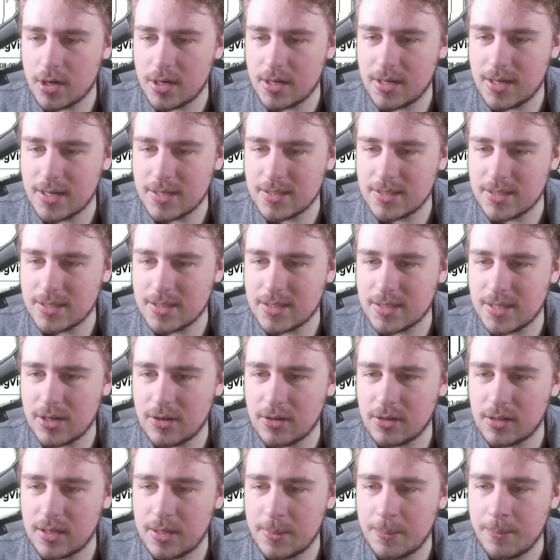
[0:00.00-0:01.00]

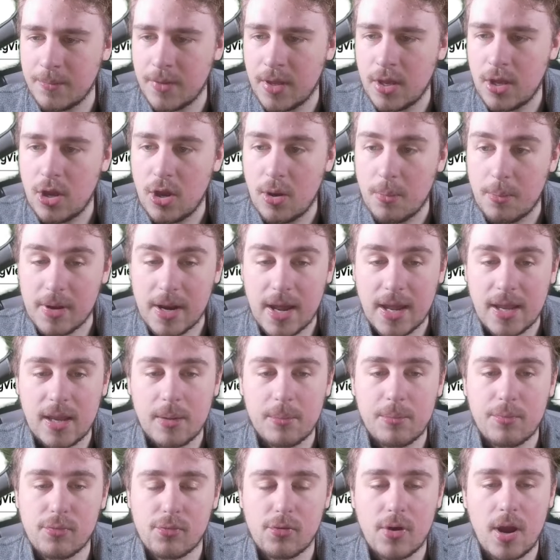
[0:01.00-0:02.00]
necessarily, but I
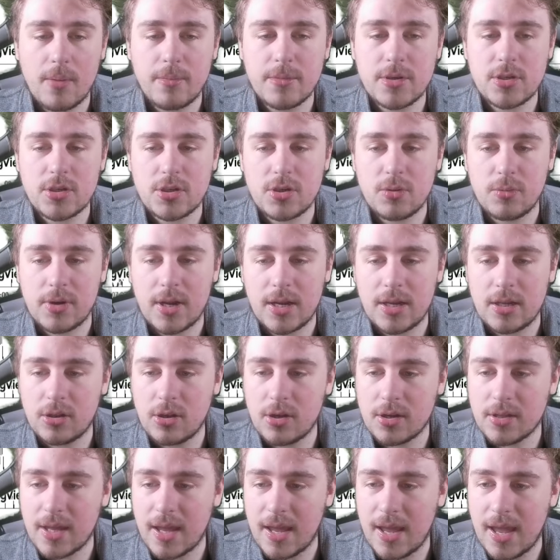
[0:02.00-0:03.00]
could promise you when I
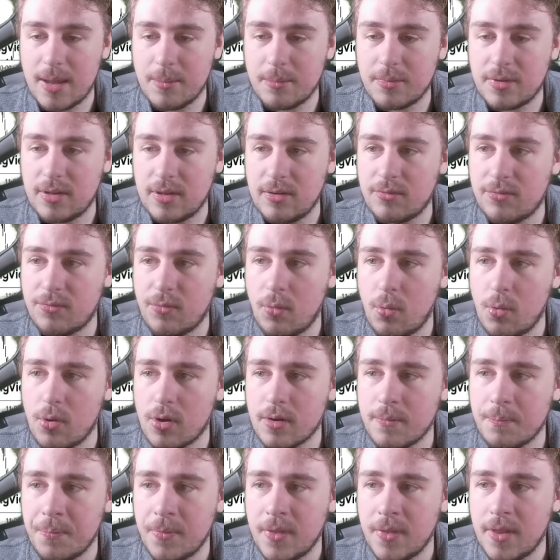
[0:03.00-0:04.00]
looked at
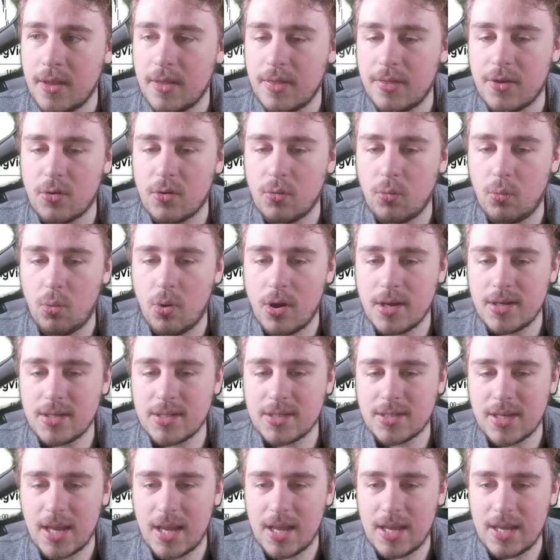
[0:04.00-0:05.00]
MT4, there
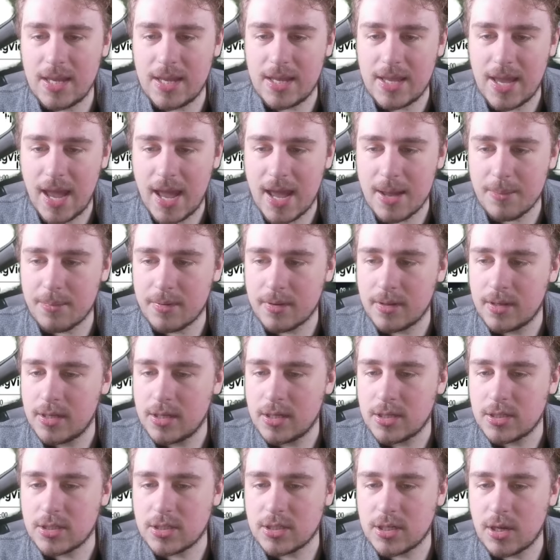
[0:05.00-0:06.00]
was a gap
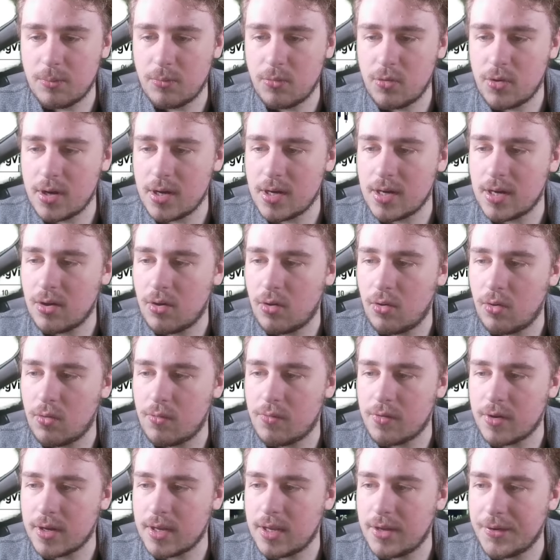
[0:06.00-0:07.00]
somewhere
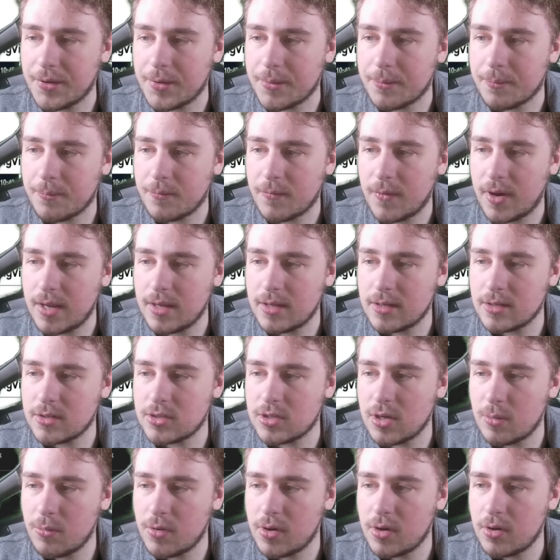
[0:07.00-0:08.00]
over here, right?
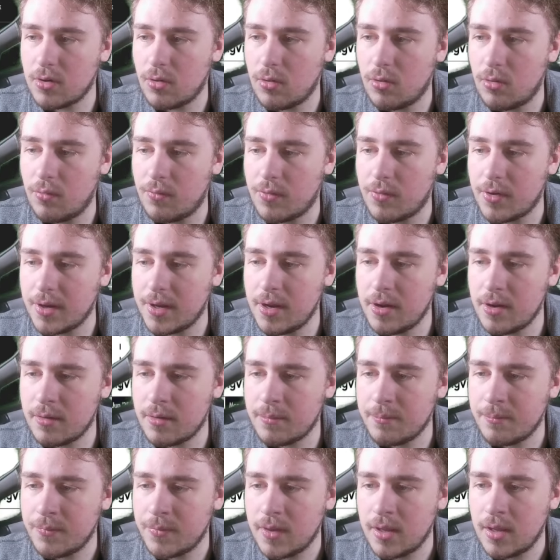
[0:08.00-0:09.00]
Somewhere over
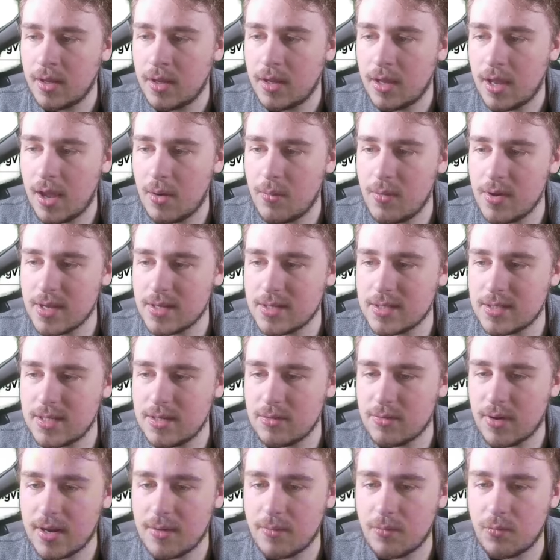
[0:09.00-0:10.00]
here. And we can
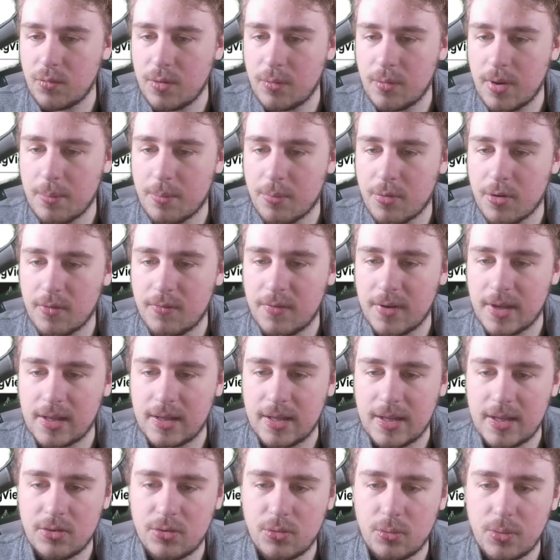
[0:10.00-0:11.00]
see, right? We went
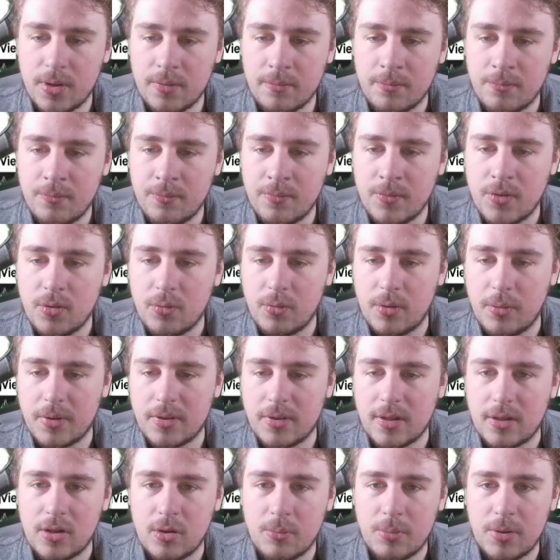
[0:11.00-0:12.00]
perfectly into it. We
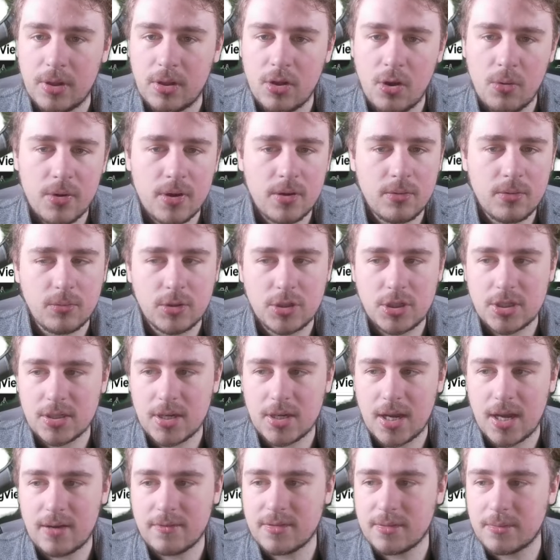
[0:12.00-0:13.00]
went a little bit lower, which is
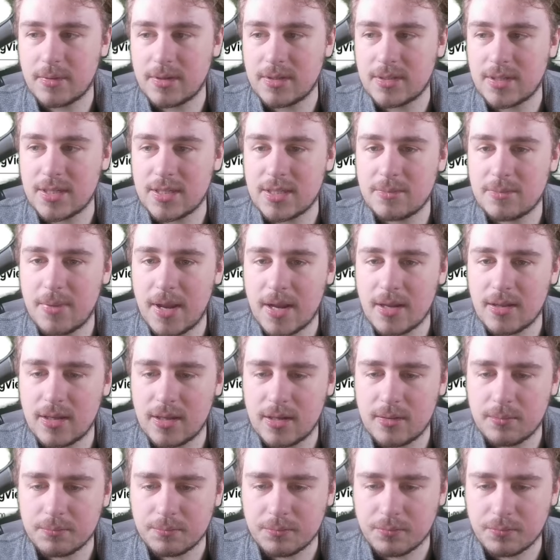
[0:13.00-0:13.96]
kind of sometimes expected,